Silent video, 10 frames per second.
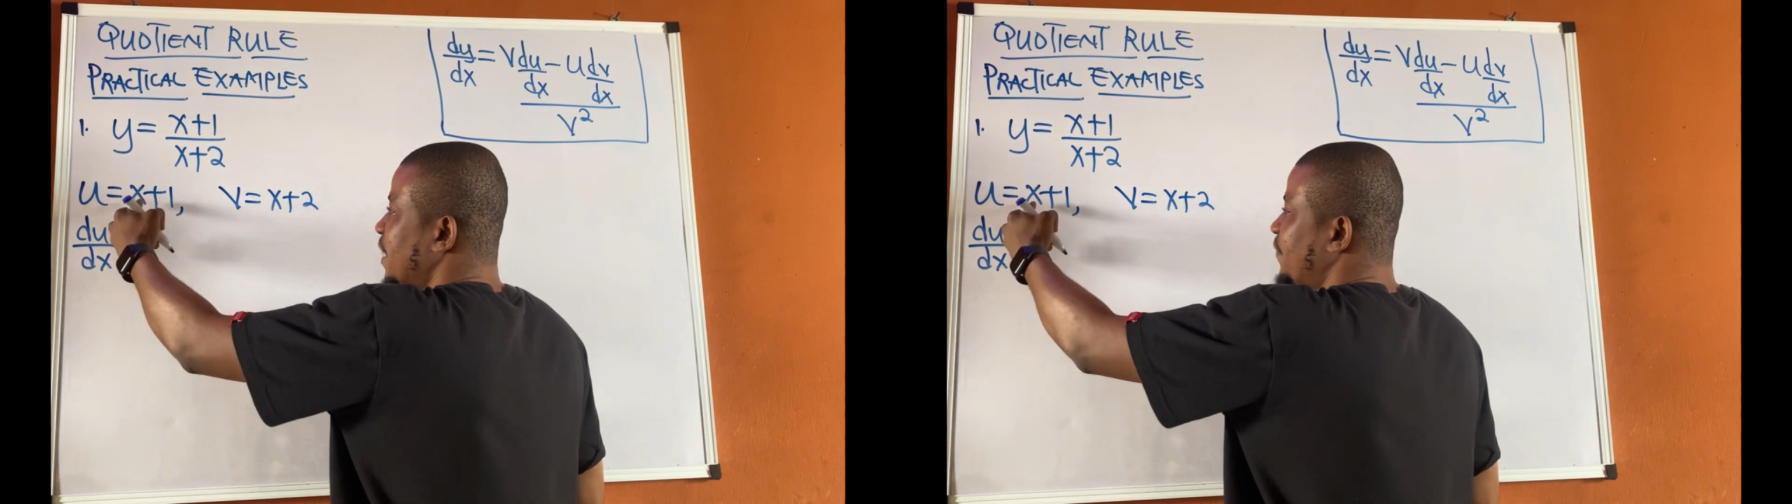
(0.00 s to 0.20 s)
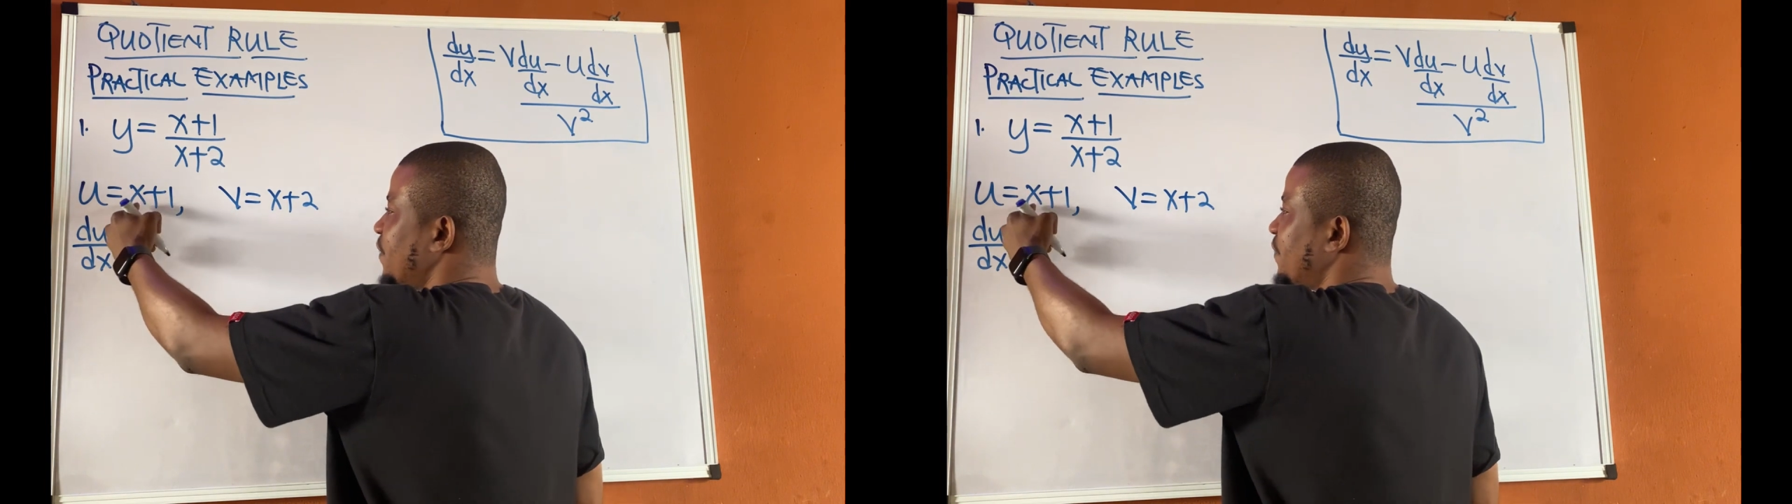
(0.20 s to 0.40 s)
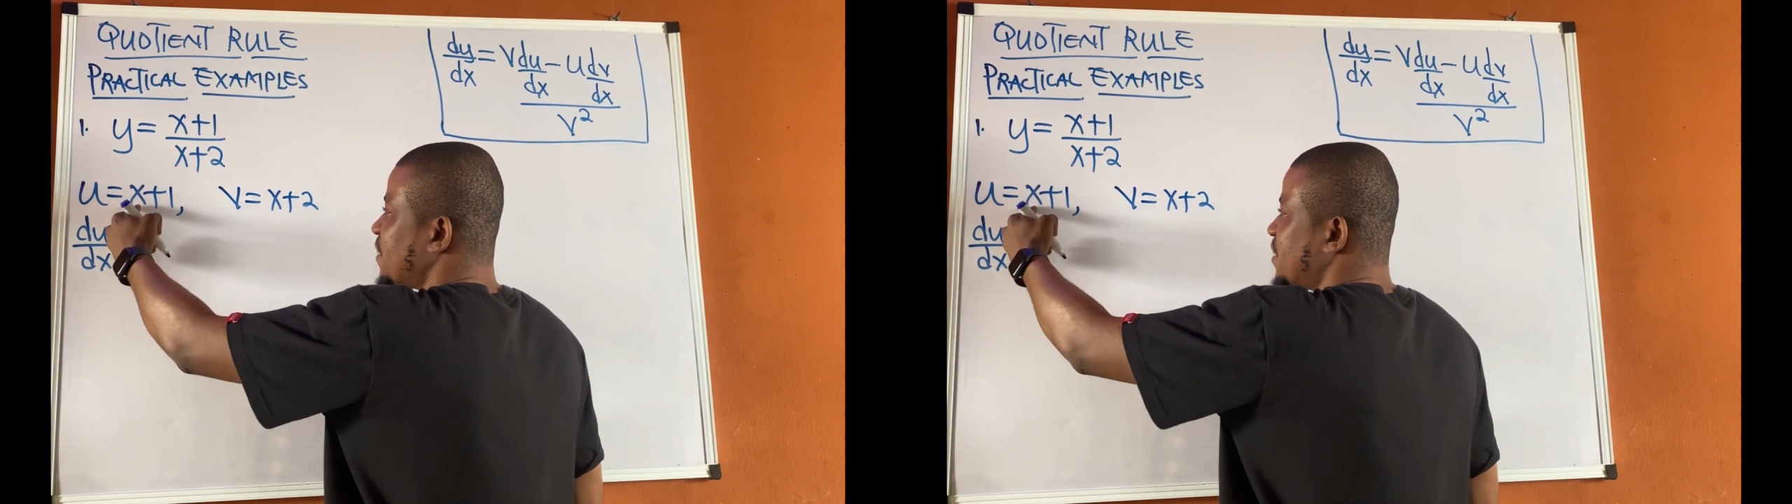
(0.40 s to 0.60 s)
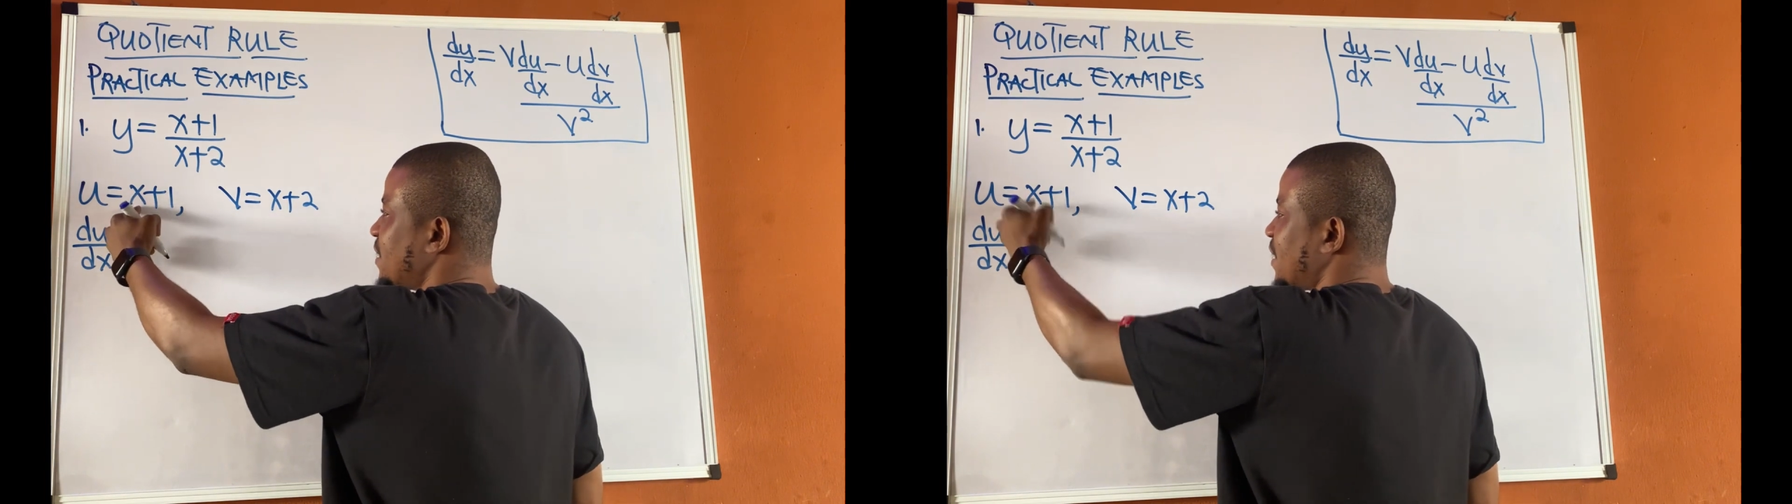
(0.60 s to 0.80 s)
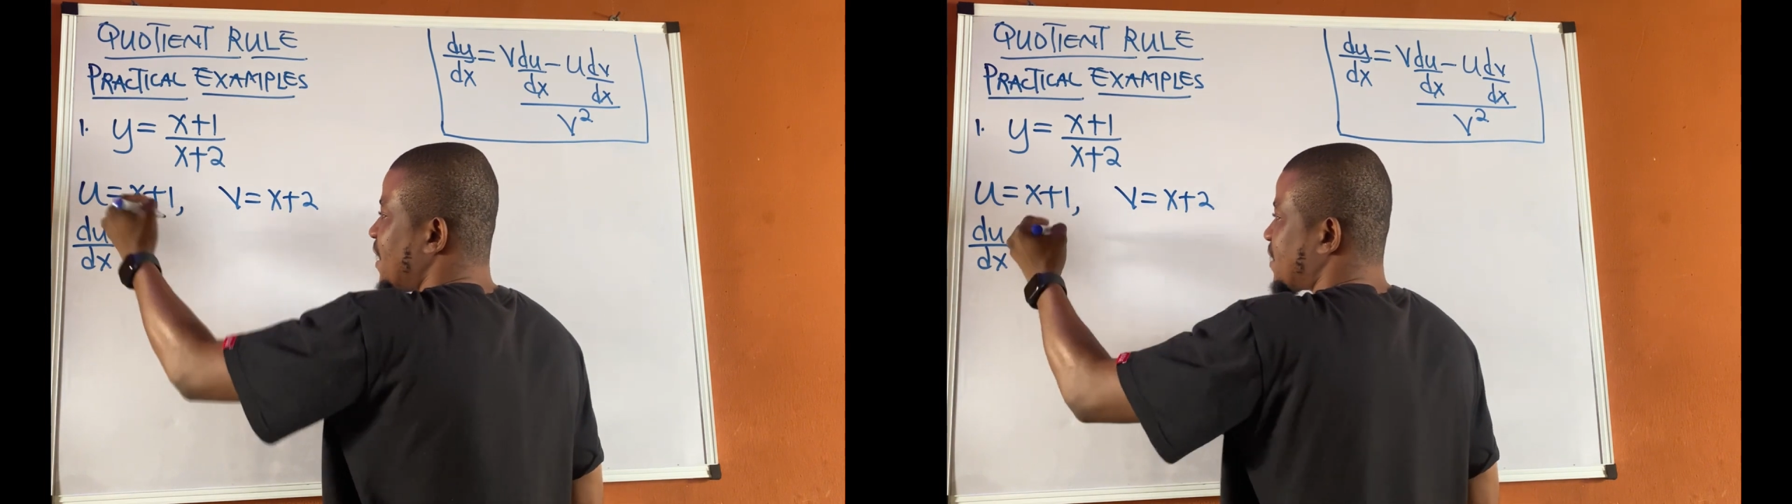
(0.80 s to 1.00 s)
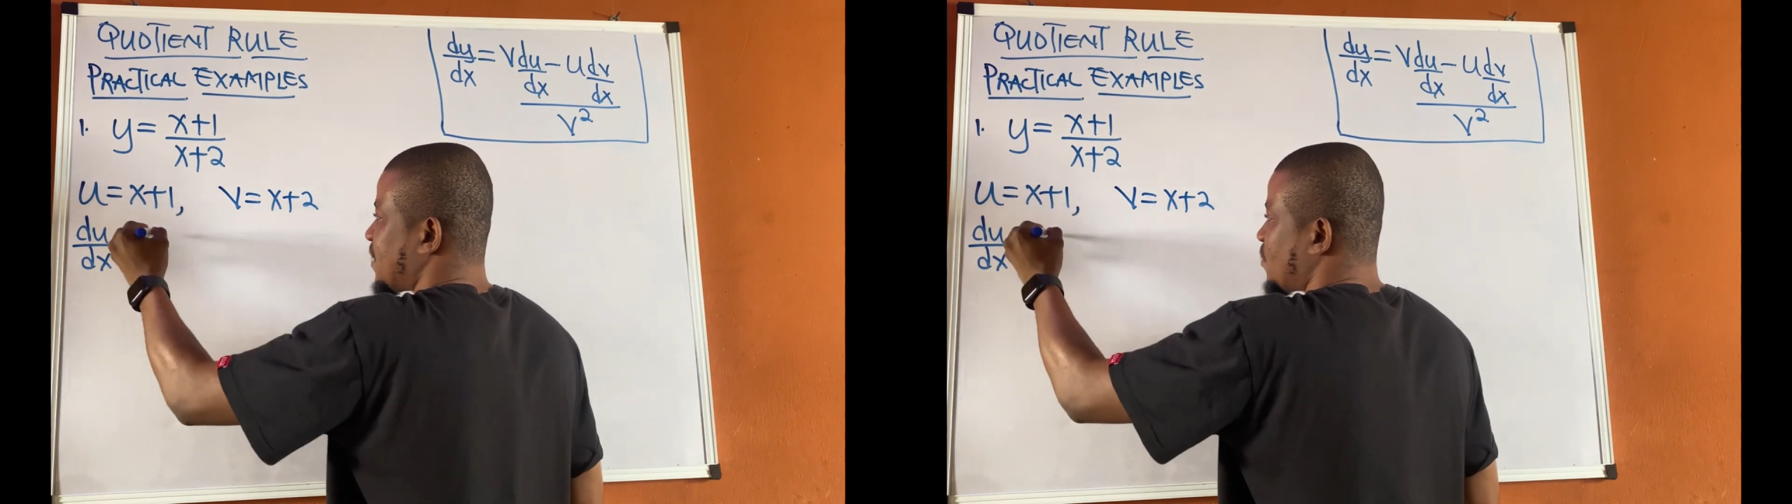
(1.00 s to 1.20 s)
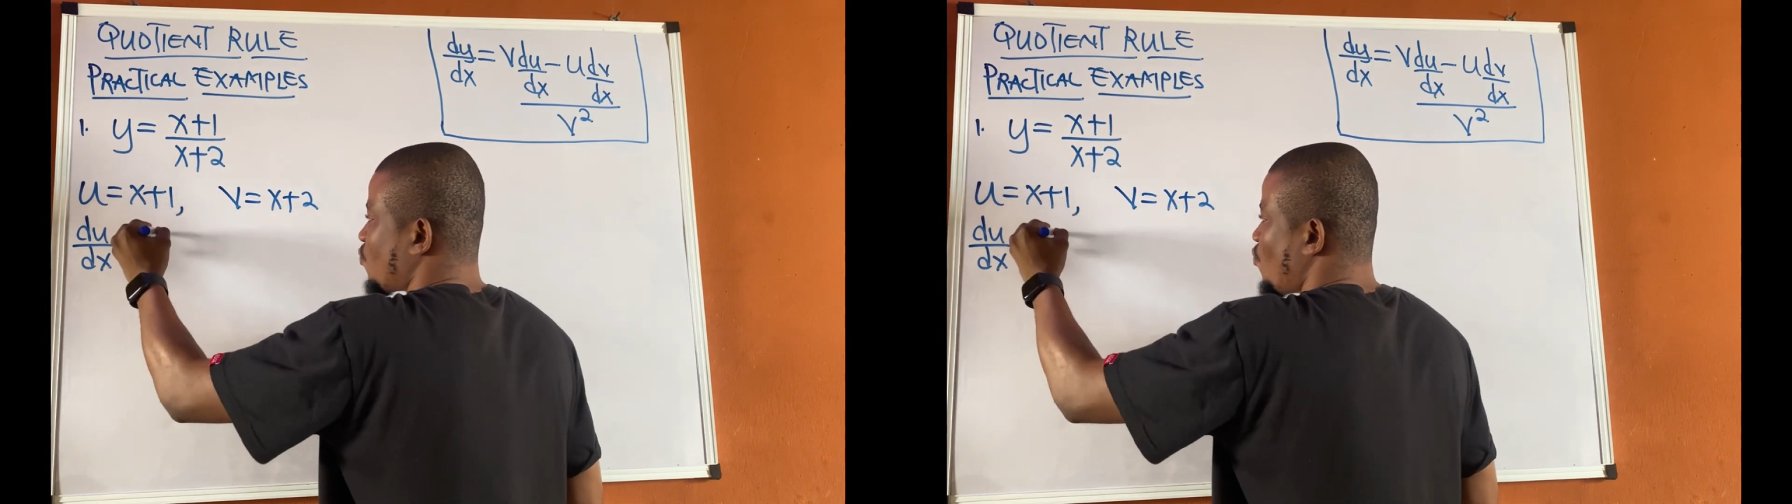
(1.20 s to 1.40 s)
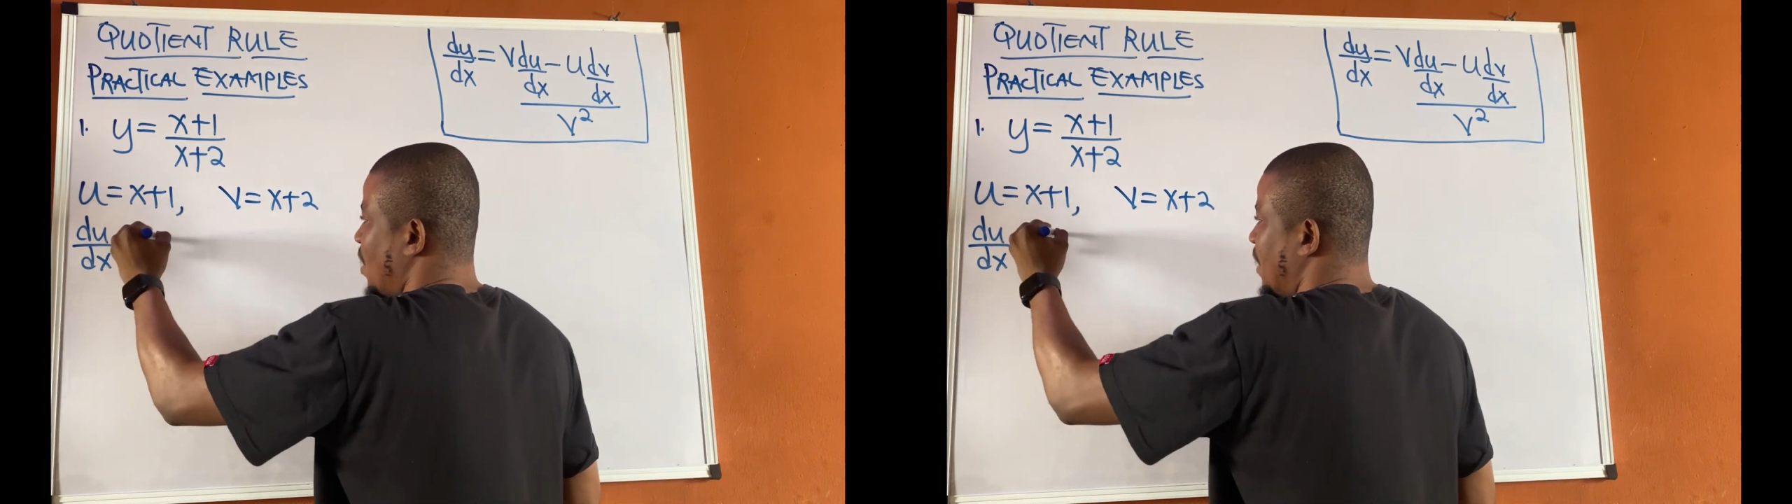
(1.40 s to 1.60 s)
If you differentiate x
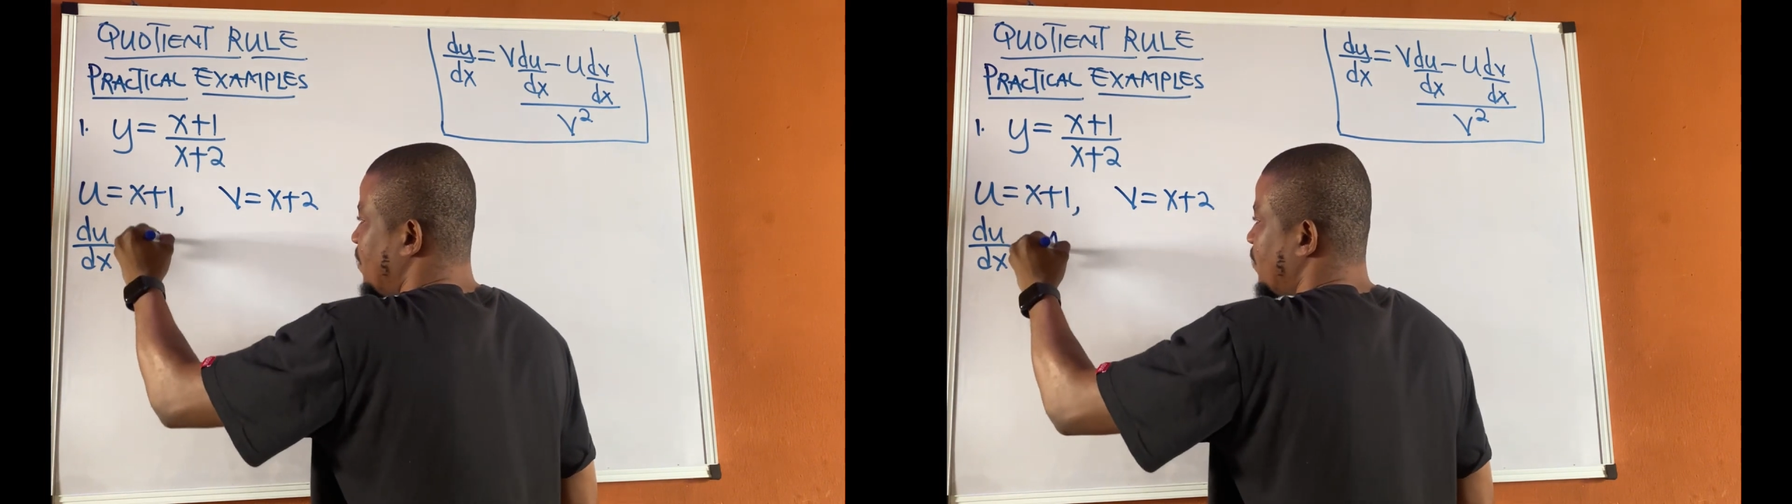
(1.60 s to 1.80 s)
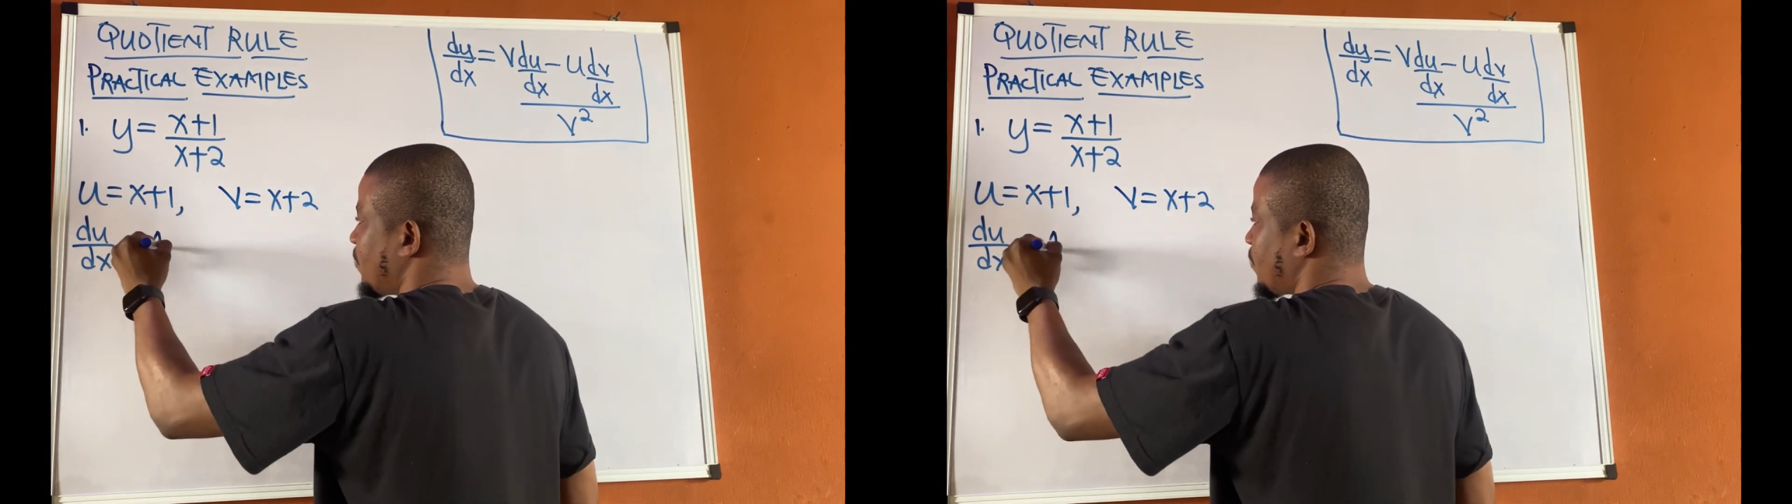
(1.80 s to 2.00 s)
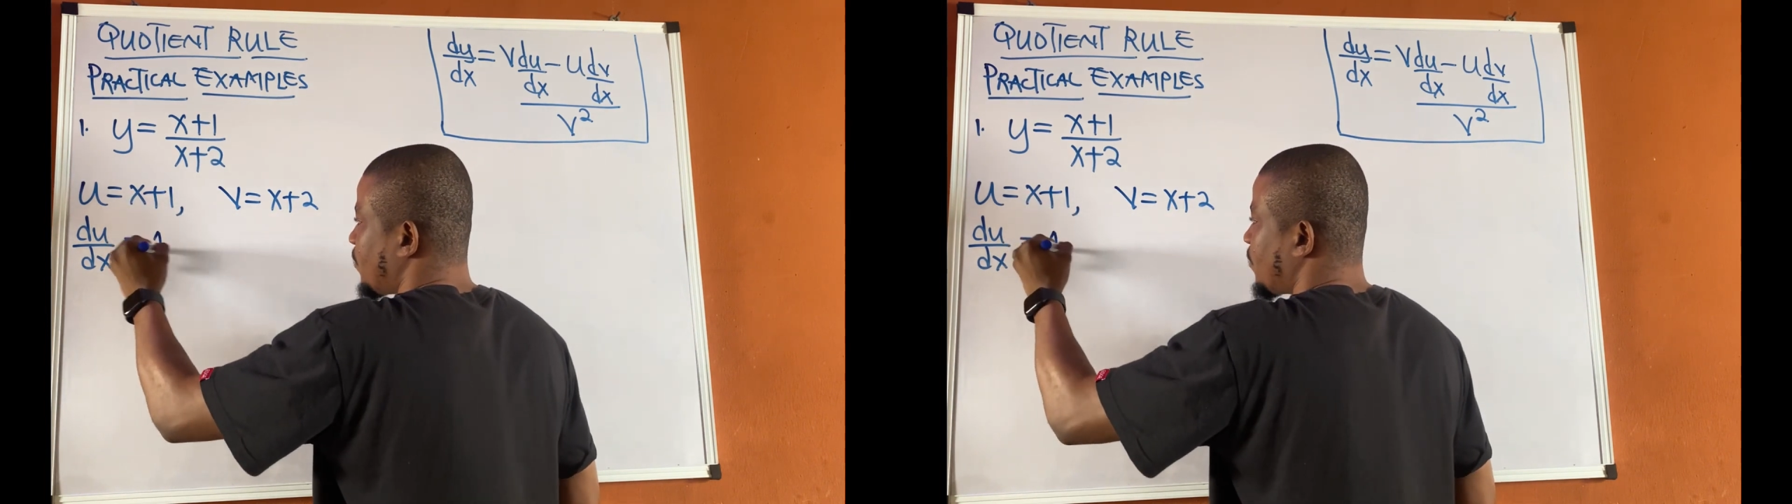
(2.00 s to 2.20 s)
is 1,